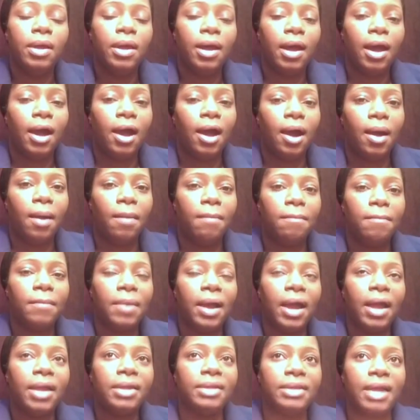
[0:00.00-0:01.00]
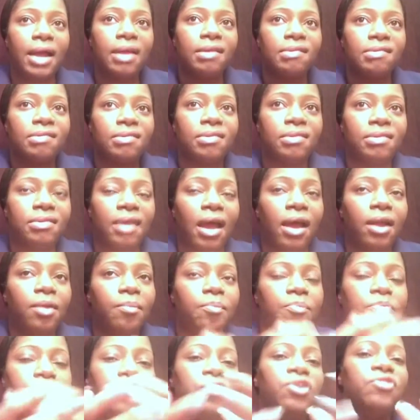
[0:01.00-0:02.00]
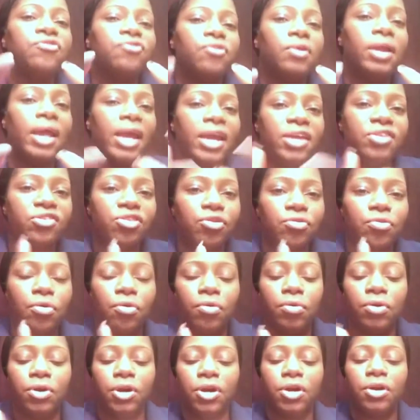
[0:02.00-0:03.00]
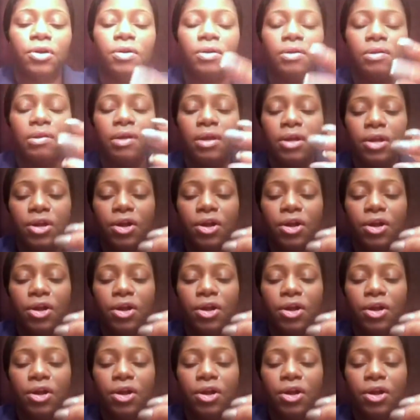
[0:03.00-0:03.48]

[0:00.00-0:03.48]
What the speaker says: And that's that beautiful 8-year-old girl.